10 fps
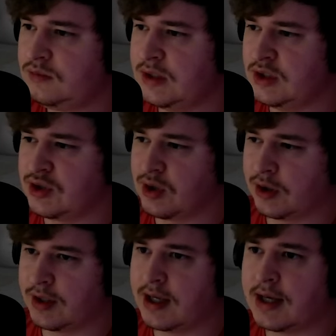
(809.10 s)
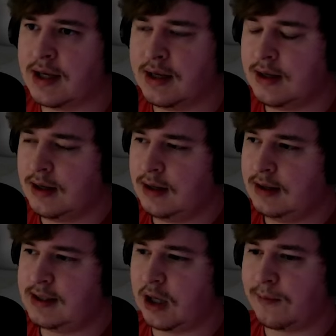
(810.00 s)
and just took the
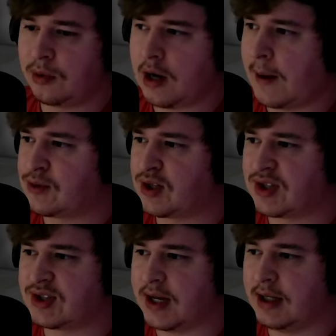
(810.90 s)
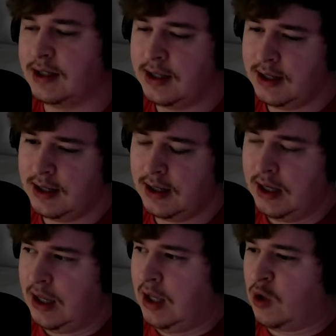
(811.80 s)
teleport option instead,
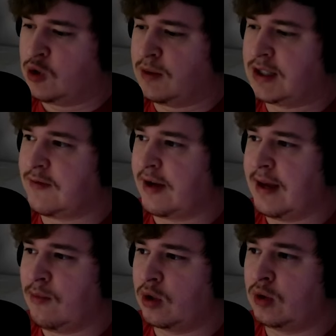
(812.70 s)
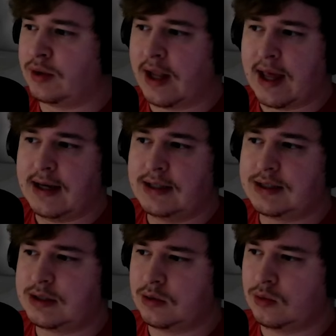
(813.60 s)
was because if I get more golden
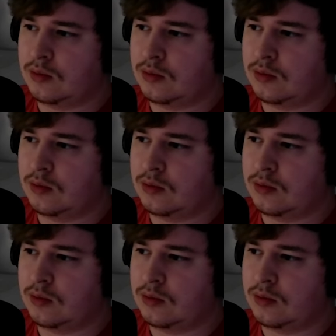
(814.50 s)
eggs,